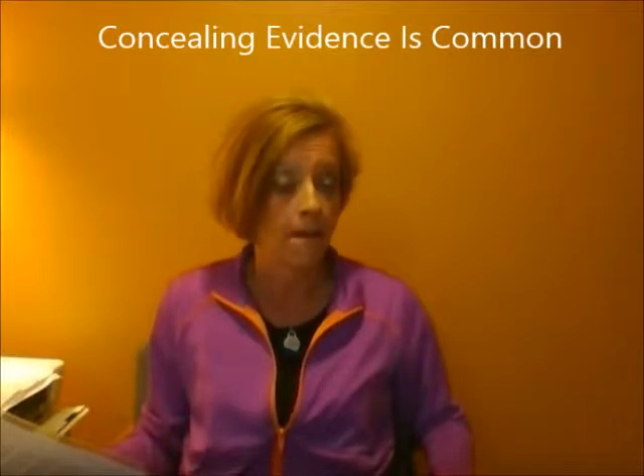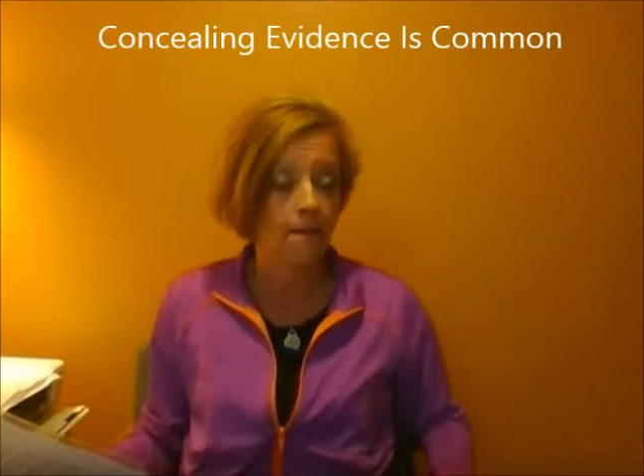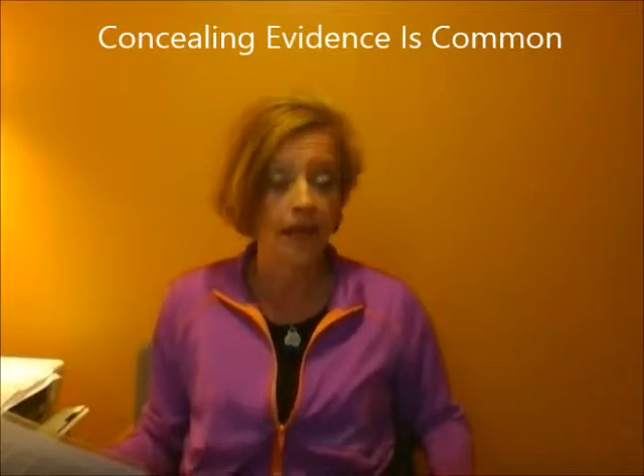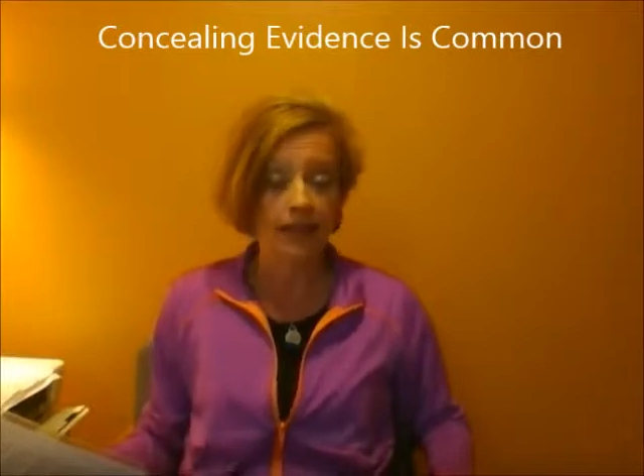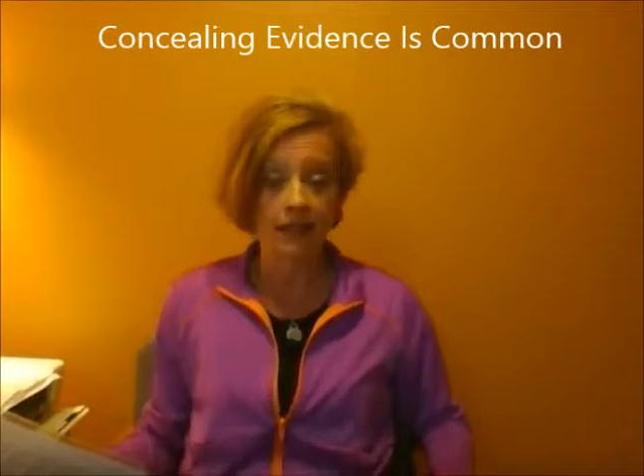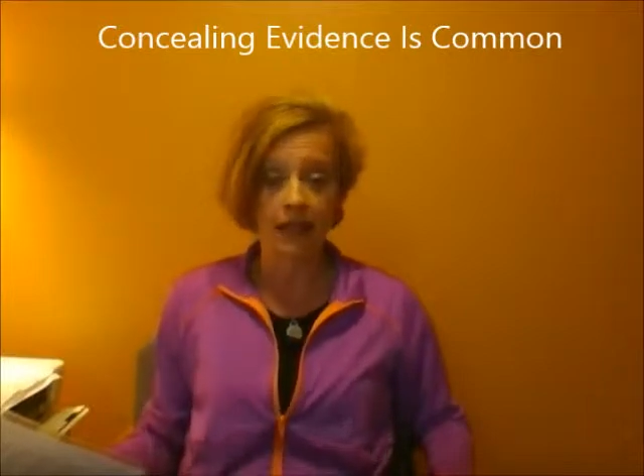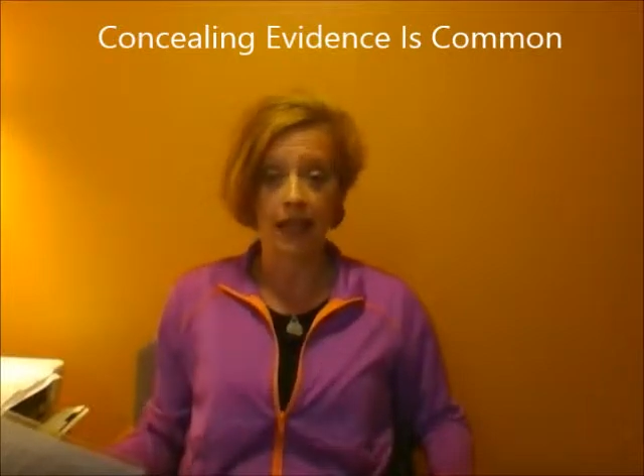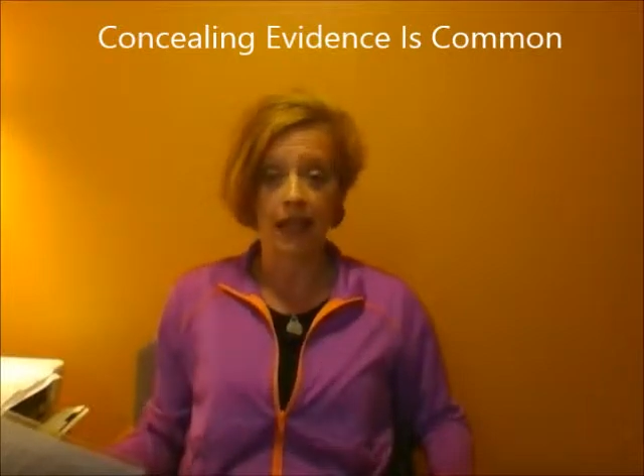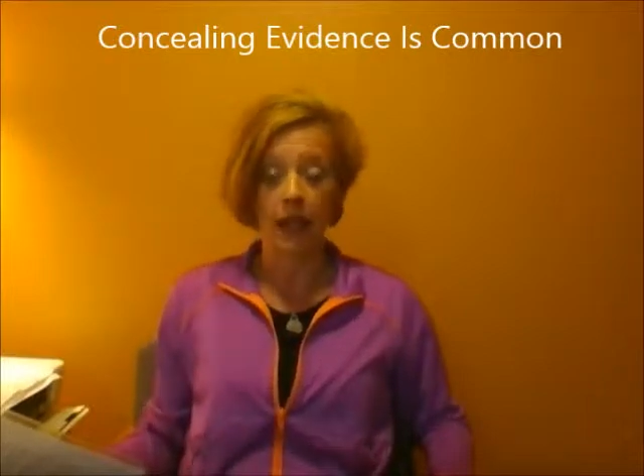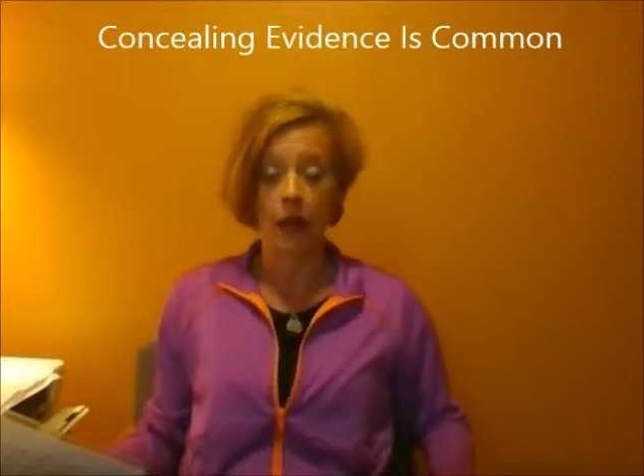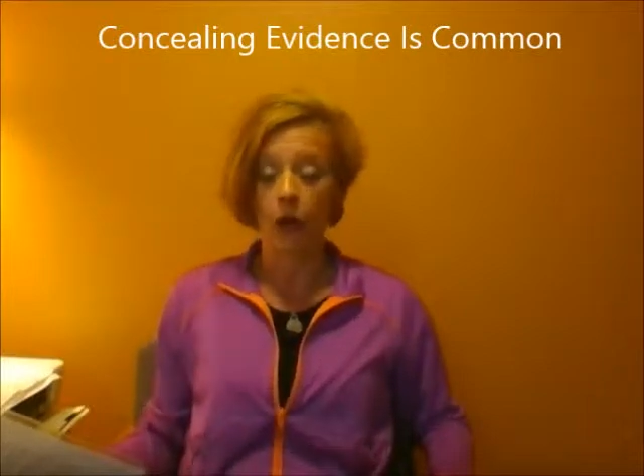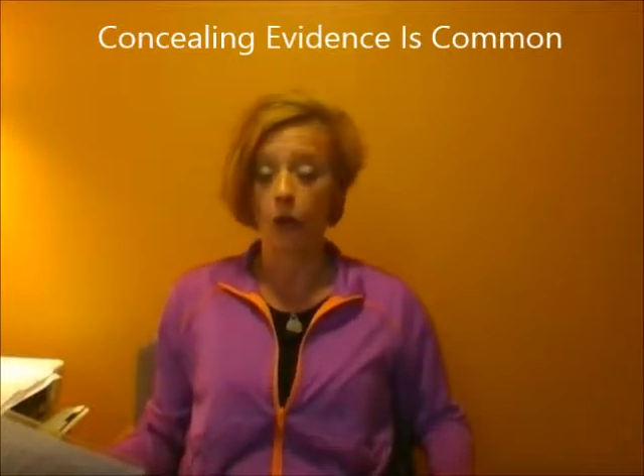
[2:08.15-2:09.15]
based on
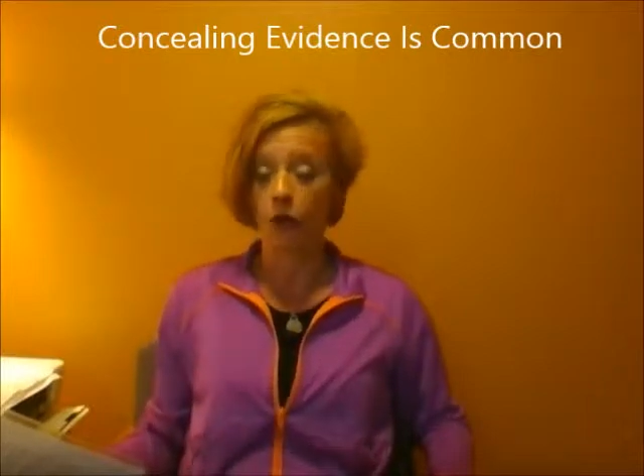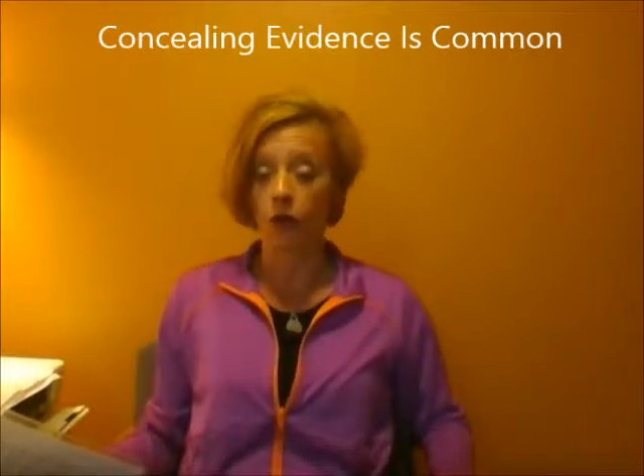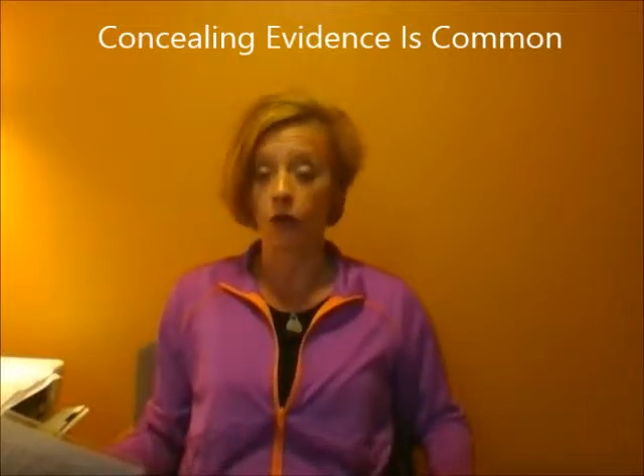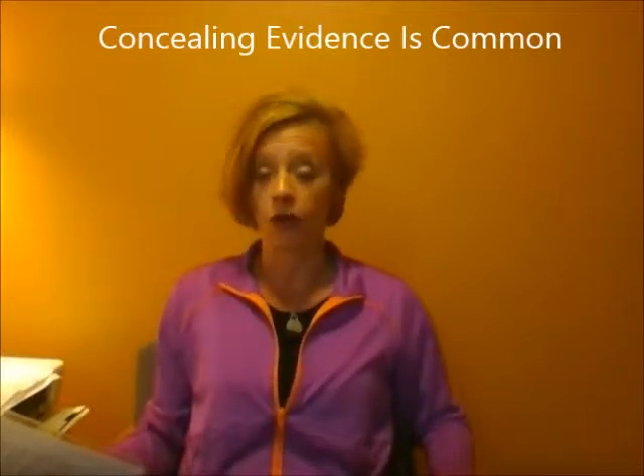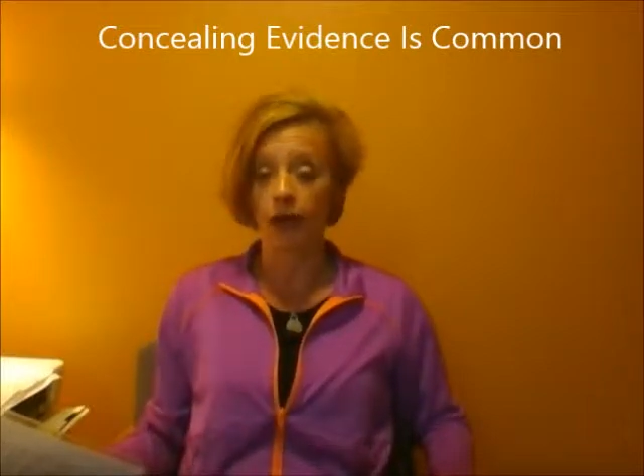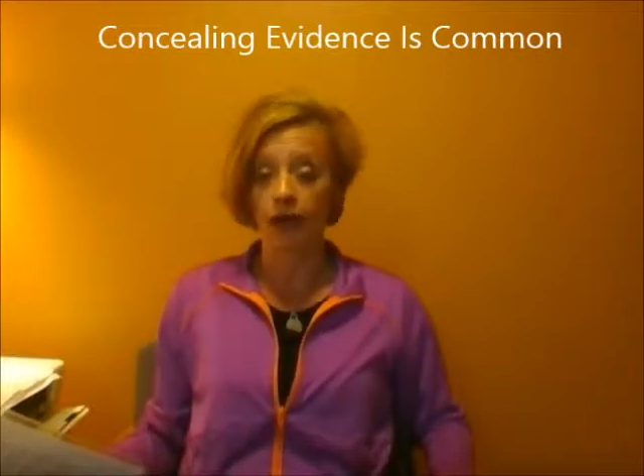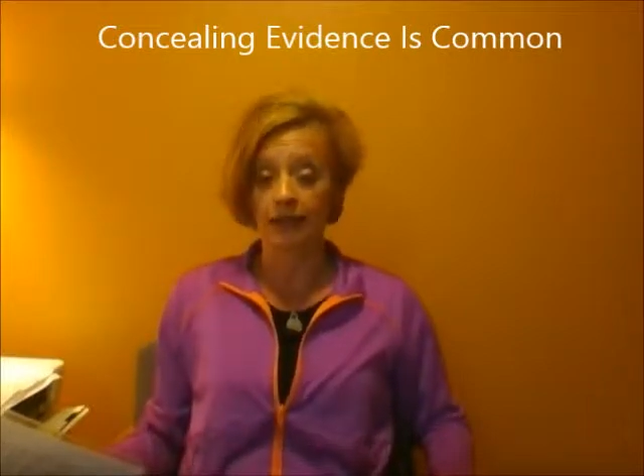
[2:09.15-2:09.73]
a whole